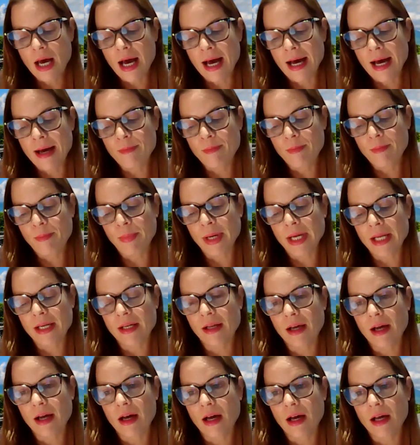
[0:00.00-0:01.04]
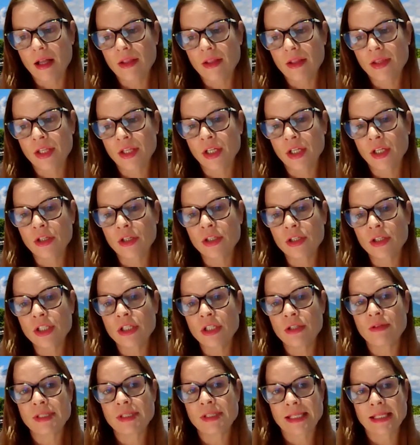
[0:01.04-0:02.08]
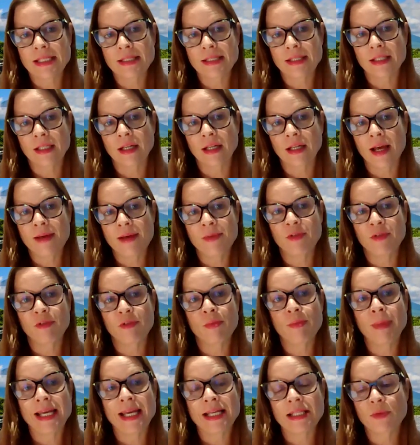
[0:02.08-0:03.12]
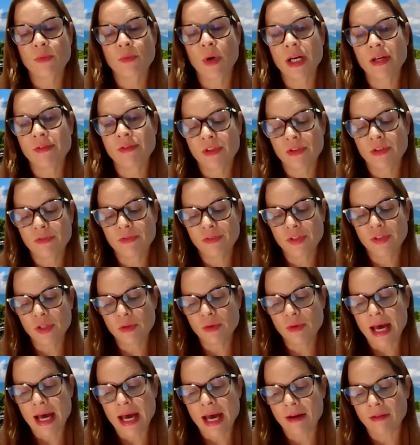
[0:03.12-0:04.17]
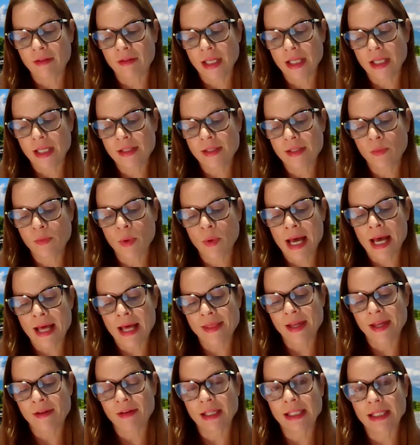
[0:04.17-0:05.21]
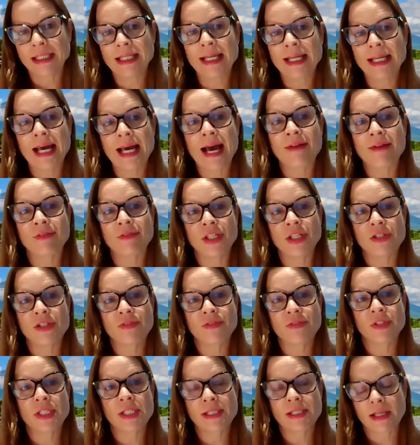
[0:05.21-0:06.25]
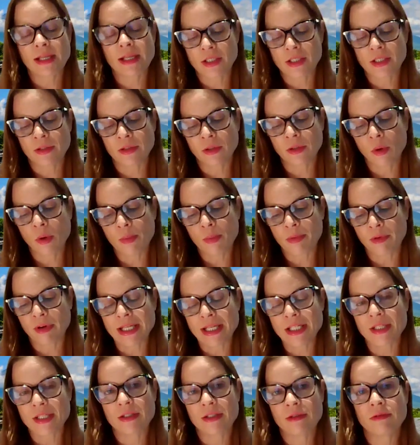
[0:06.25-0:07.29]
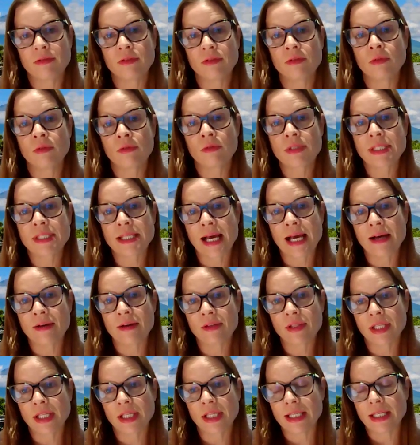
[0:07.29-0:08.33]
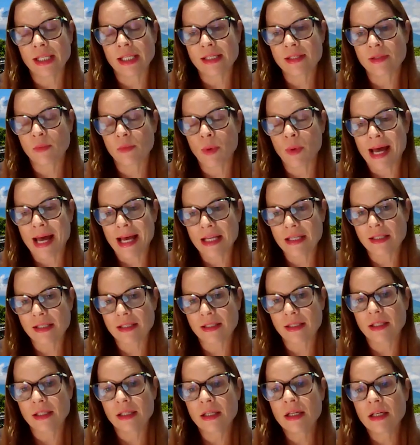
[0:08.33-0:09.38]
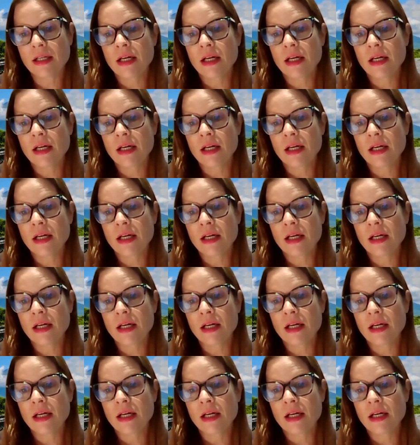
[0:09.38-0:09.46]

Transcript: But the good news is that climate remains one of the few areas where there are clear avenues for discussion and cooperation, north, south, and east, west.